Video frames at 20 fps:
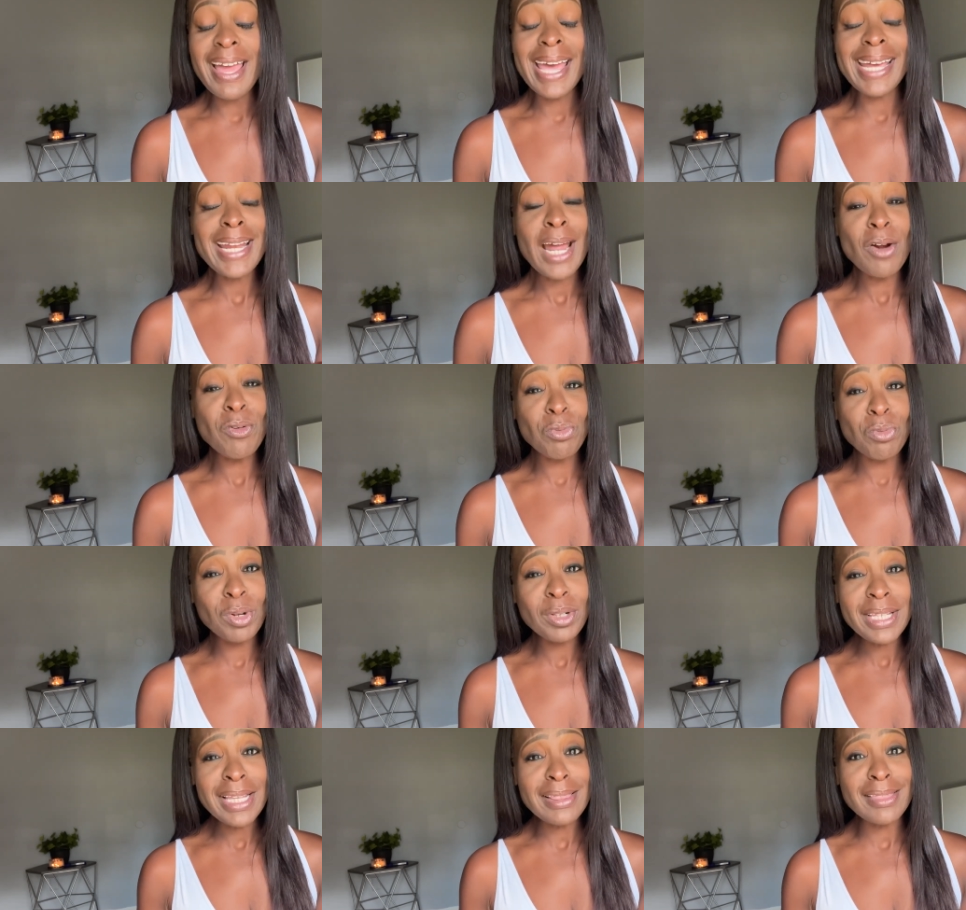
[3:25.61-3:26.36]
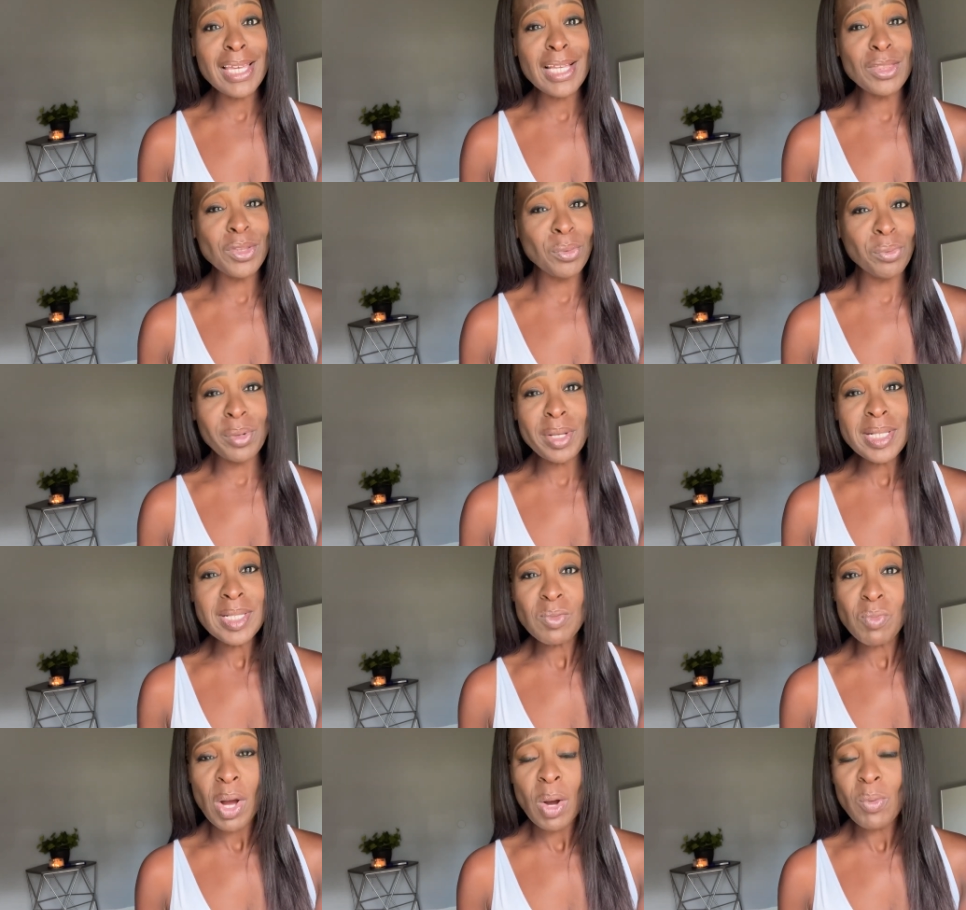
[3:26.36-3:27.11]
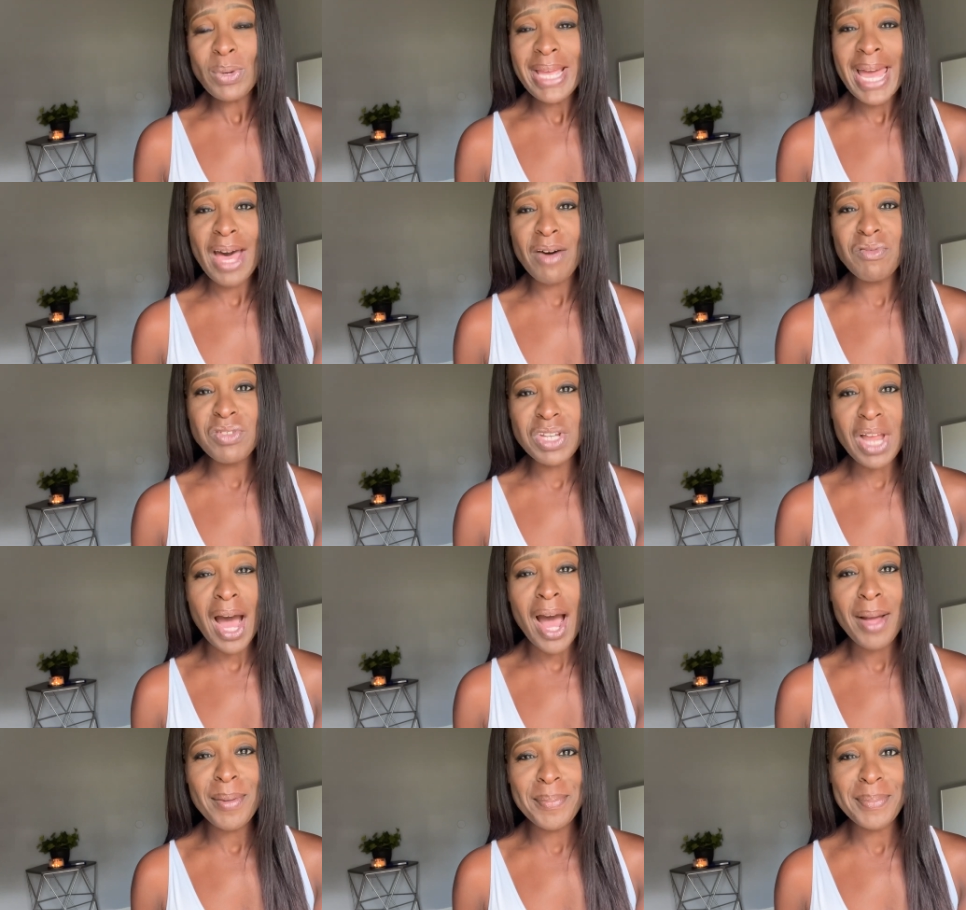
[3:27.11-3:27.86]
And I really think the reason why we have
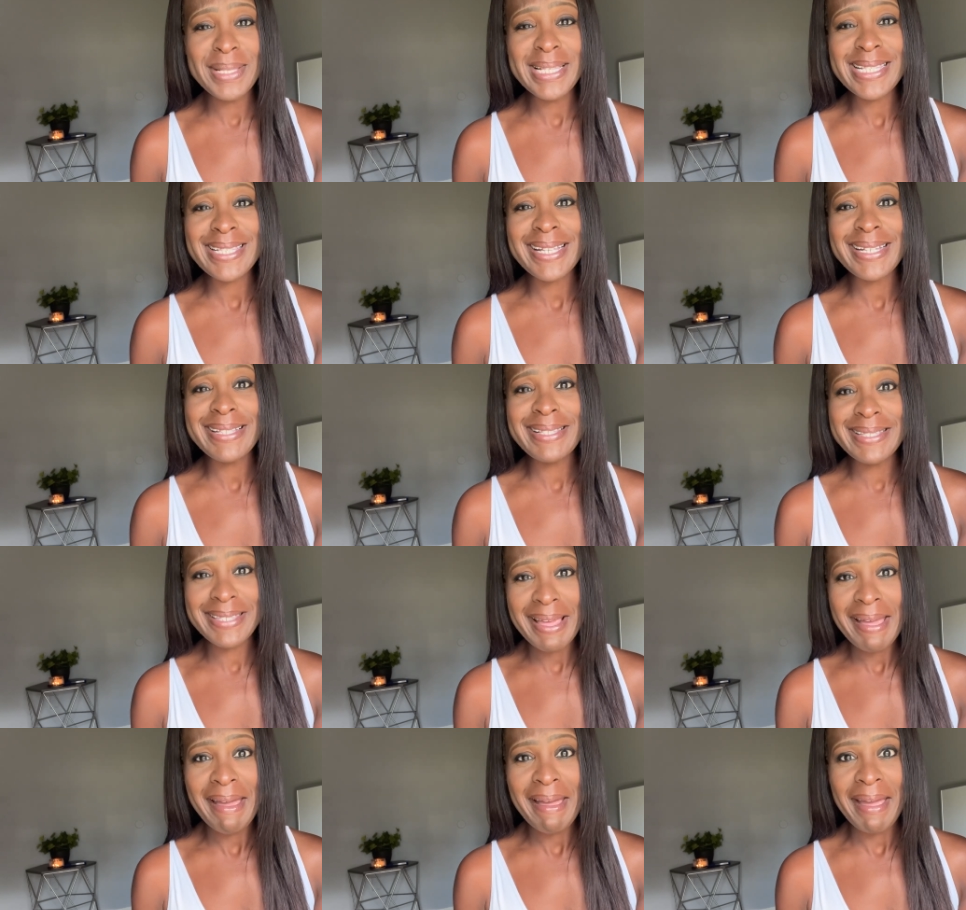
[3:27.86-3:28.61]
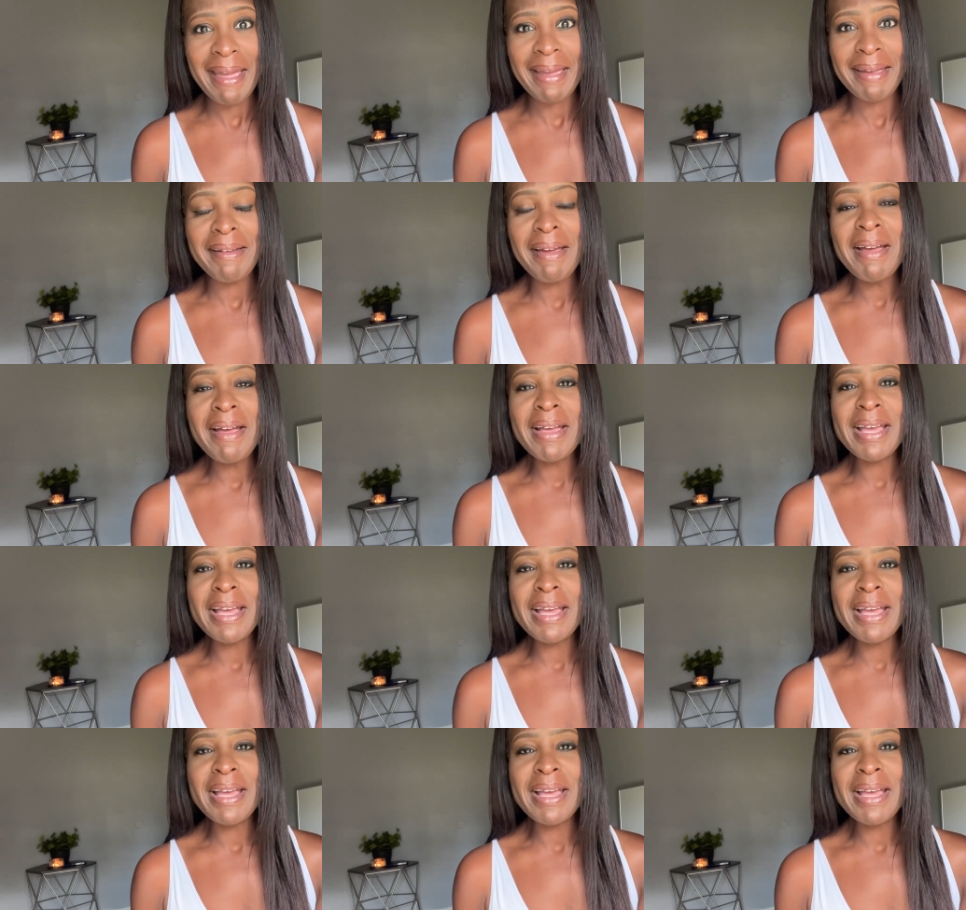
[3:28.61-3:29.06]
not missed a day